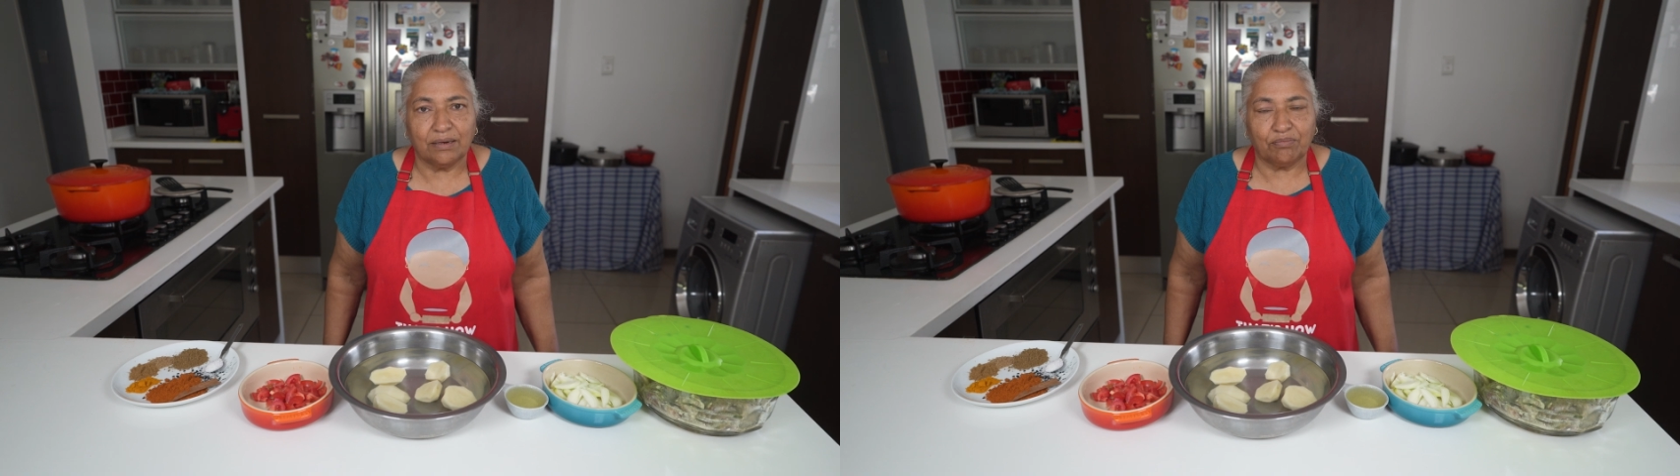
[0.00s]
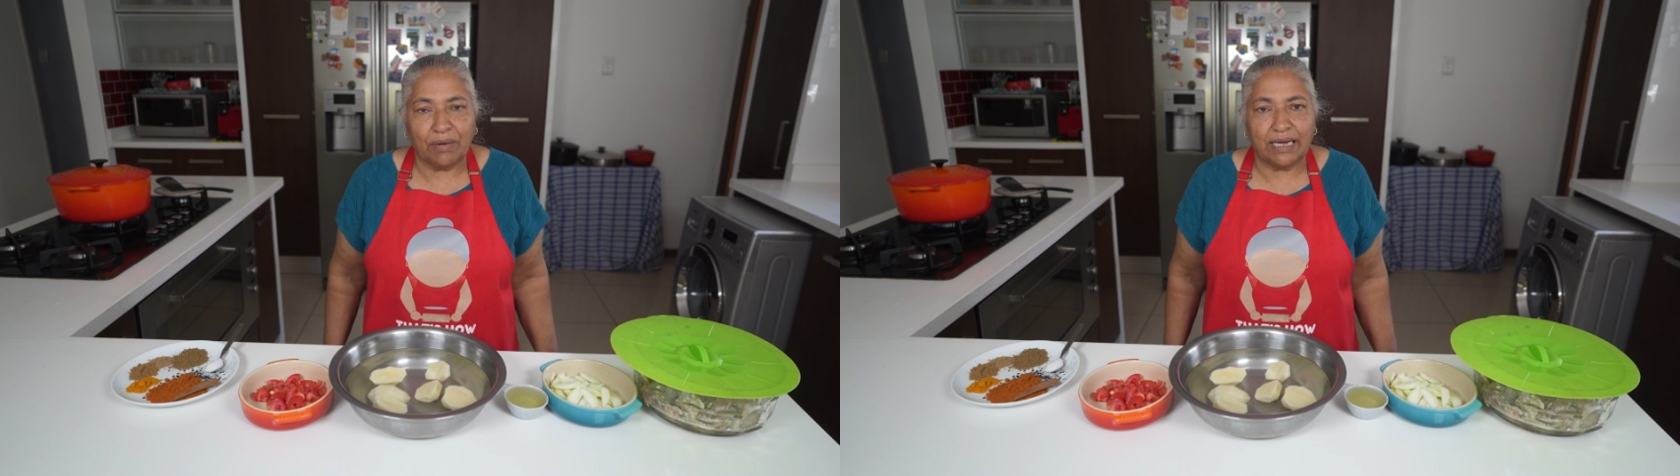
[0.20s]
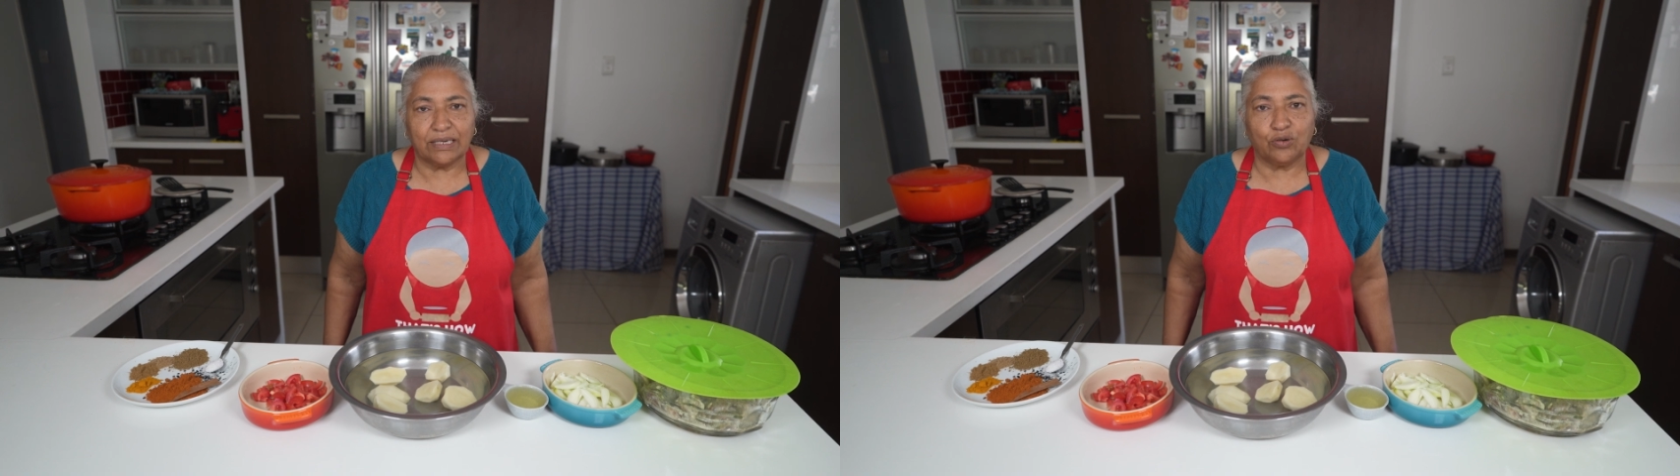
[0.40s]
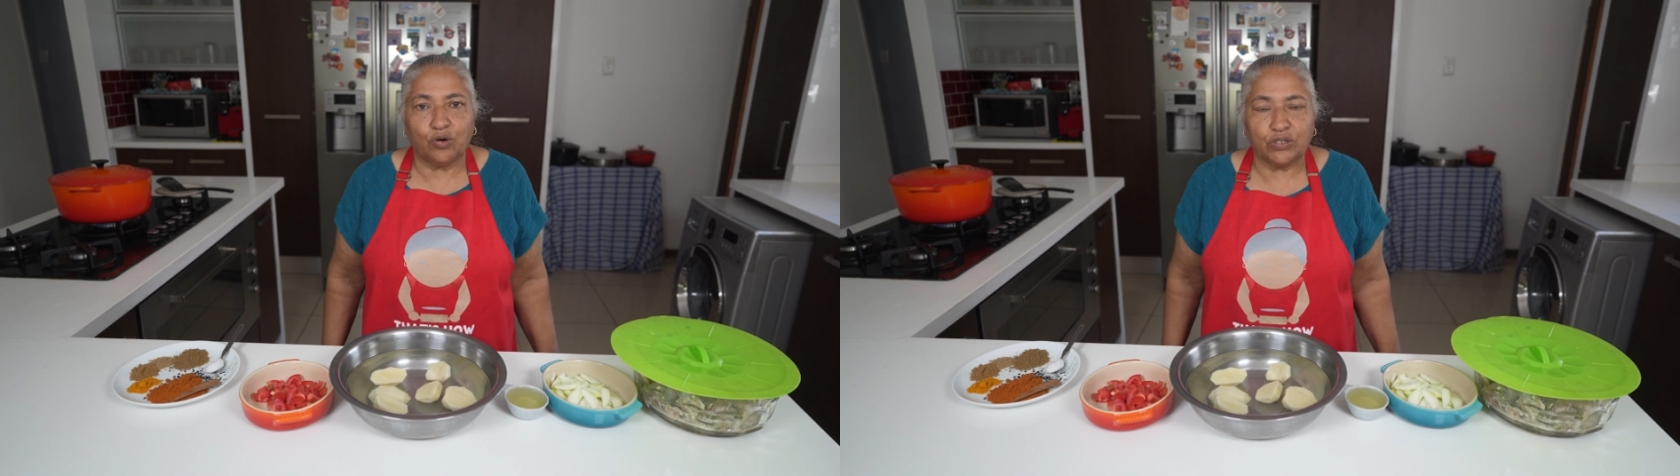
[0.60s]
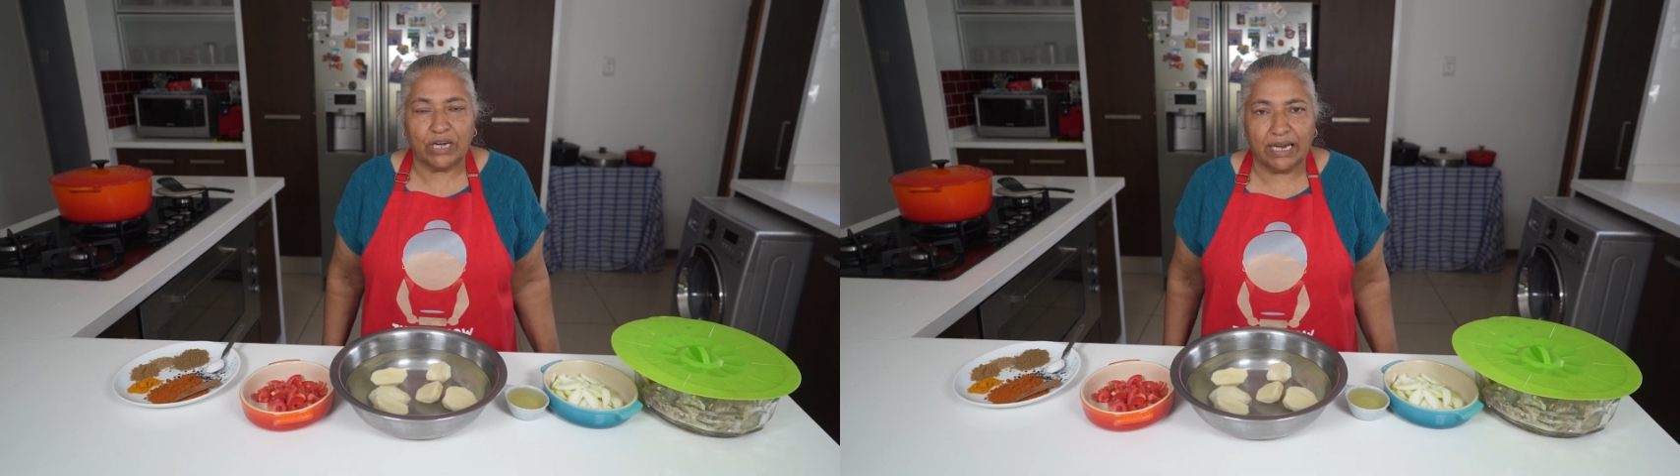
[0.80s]
my
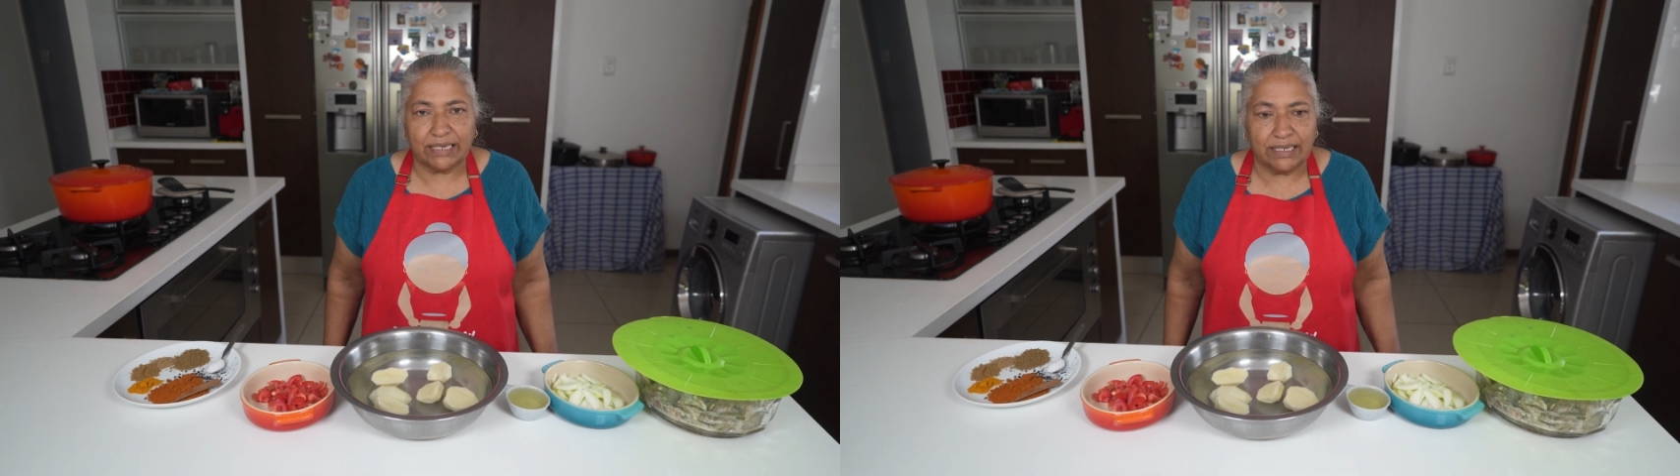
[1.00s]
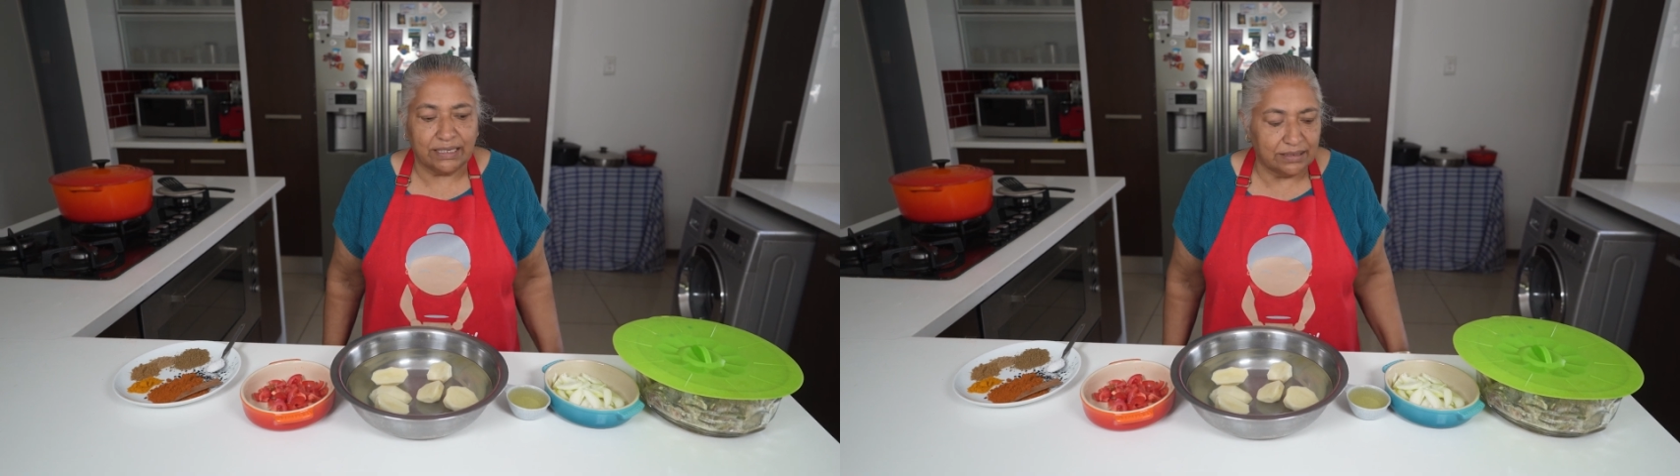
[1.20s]
goat curry.